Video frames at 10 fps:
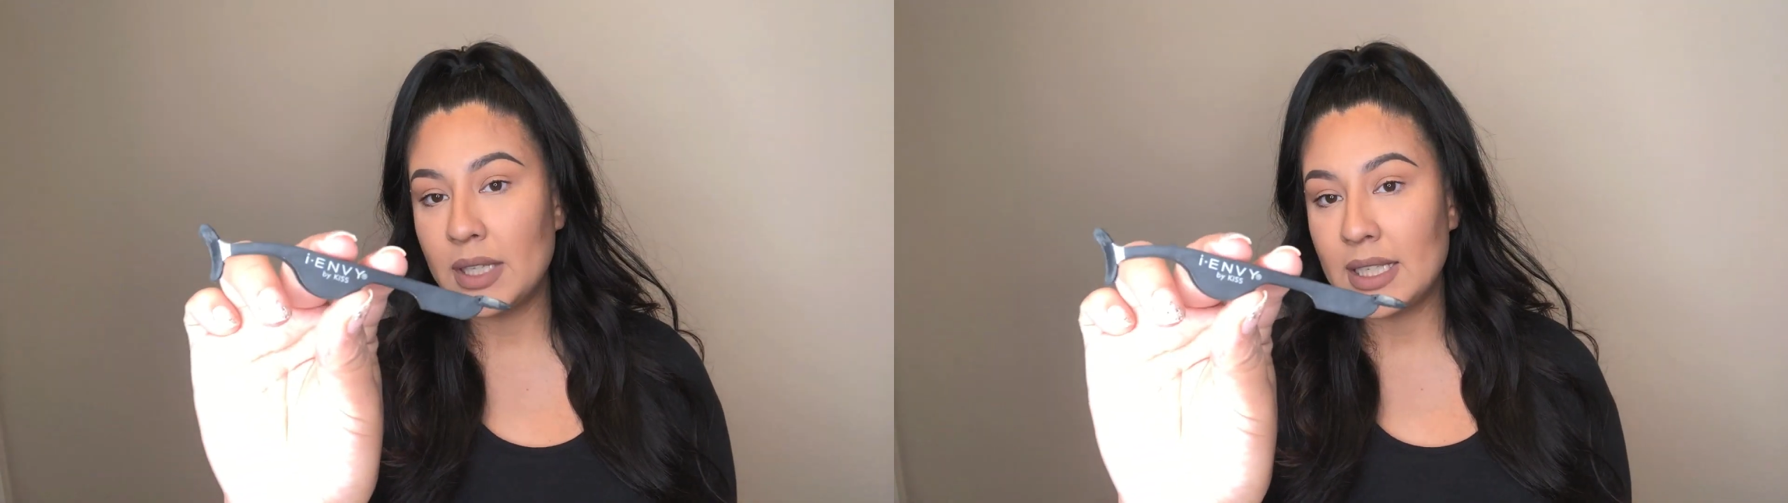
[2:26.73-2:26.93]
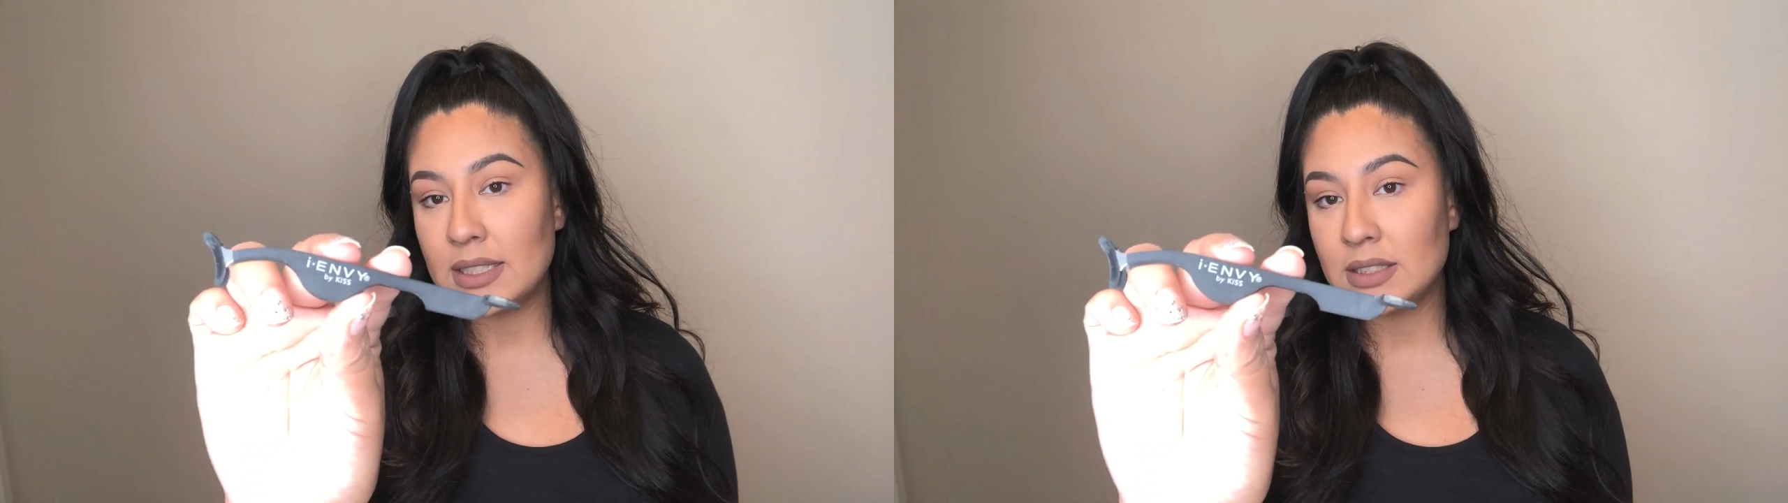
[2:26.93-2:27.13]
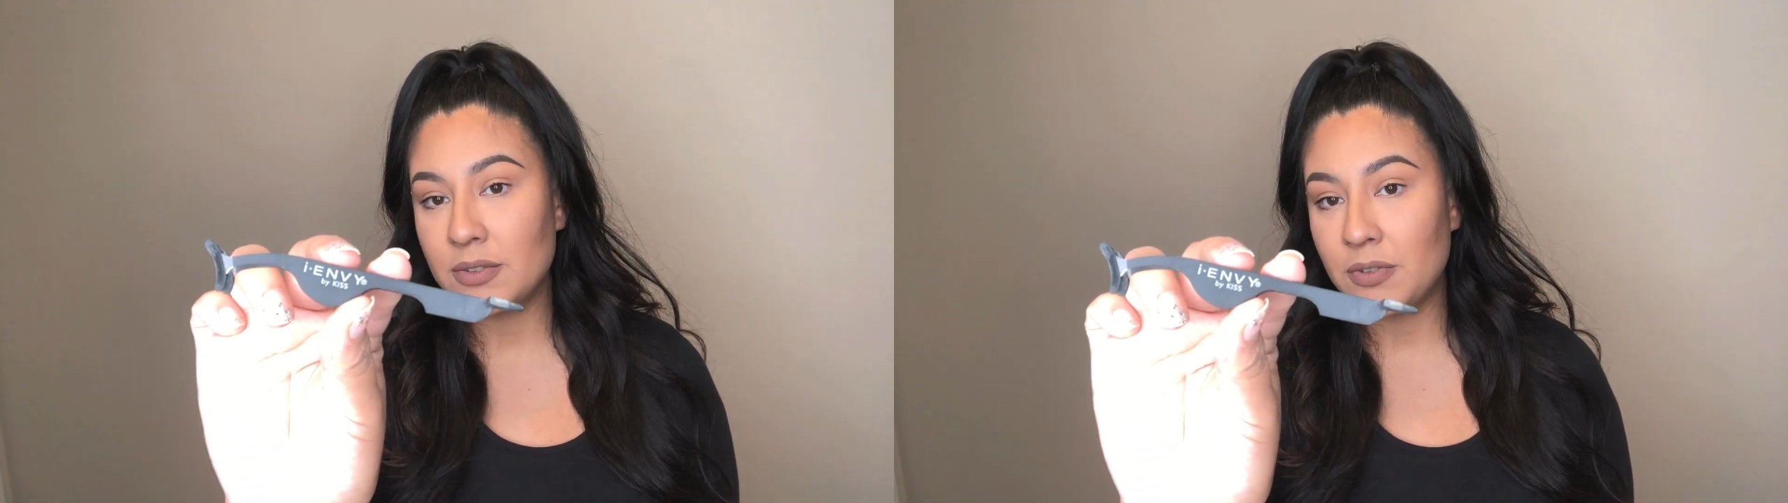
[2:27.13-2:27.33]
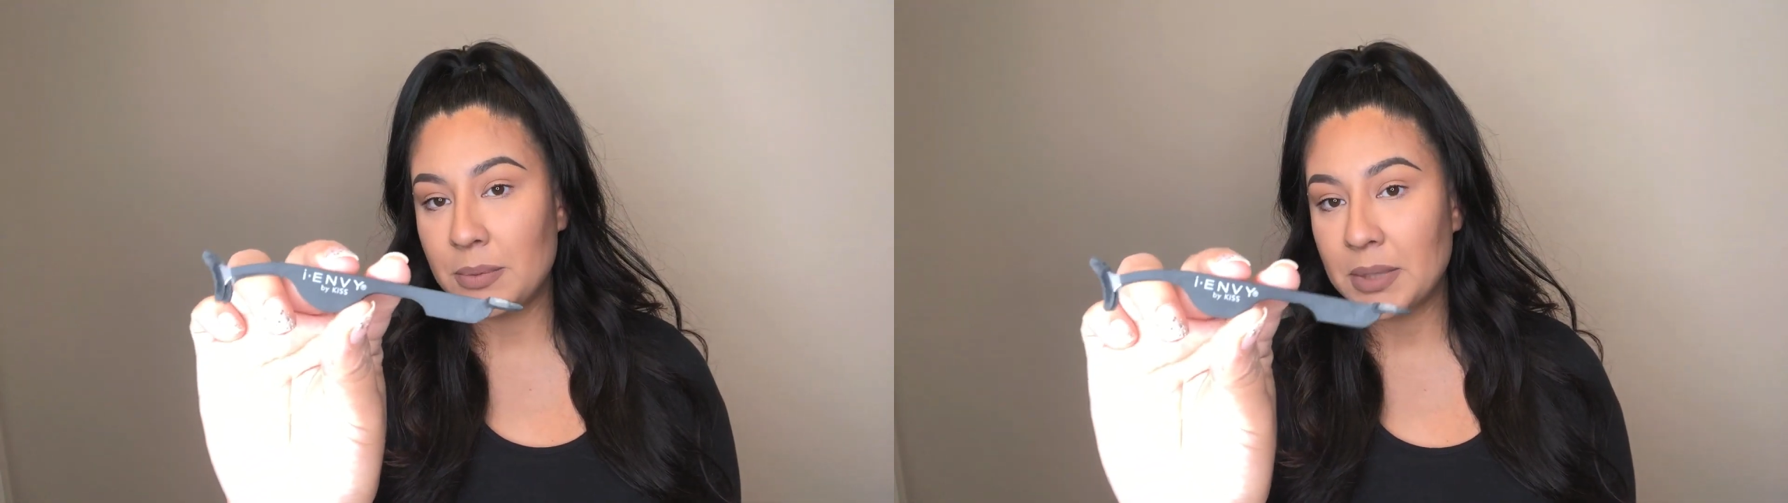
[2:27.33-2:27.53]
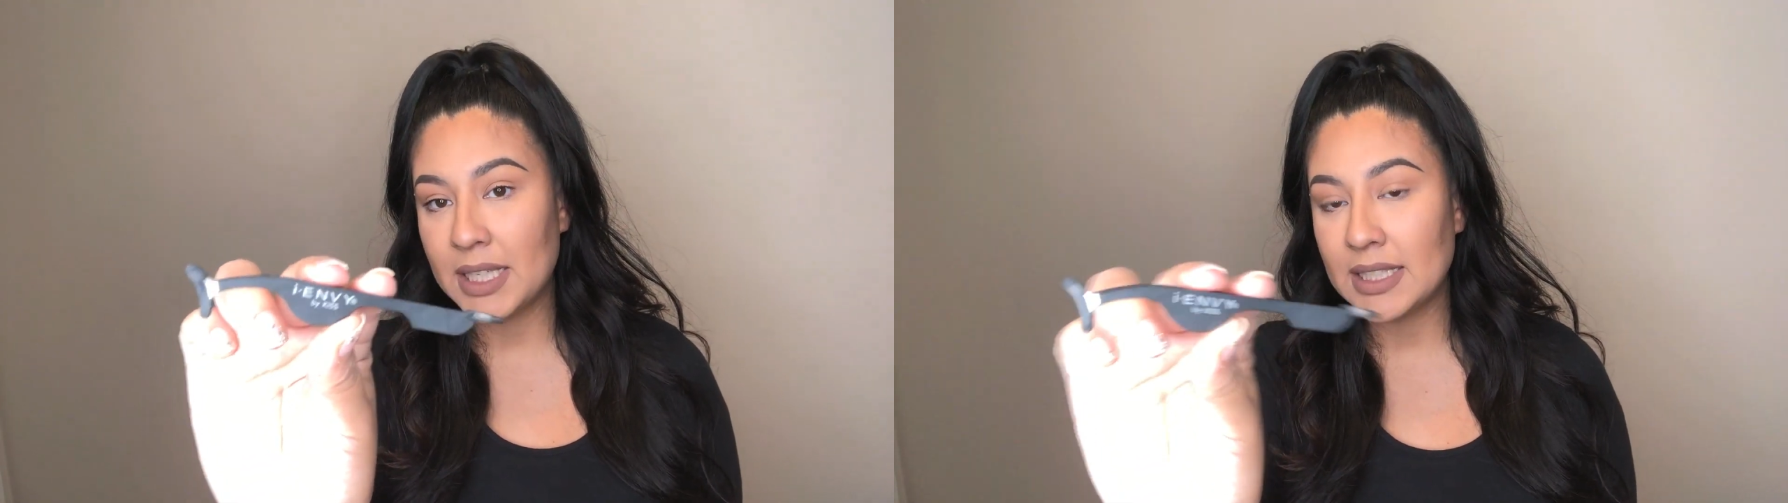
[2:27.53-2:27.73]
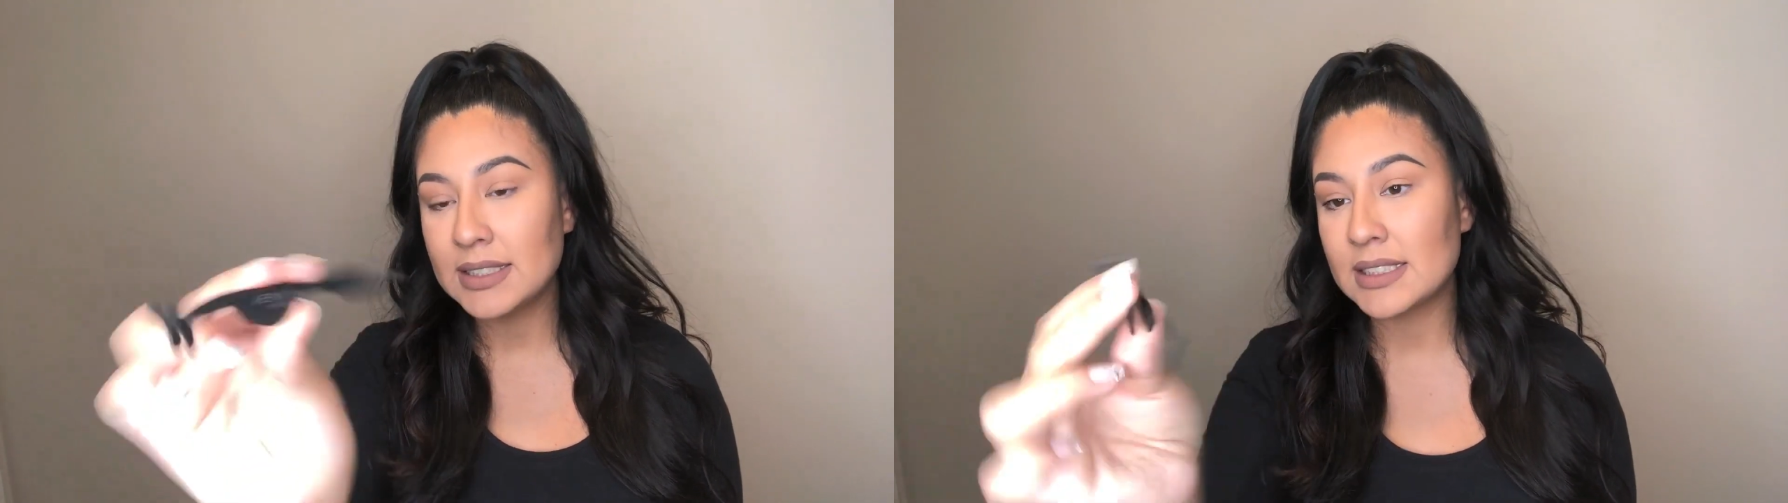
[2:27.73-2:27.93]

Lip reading: Is from Kiss.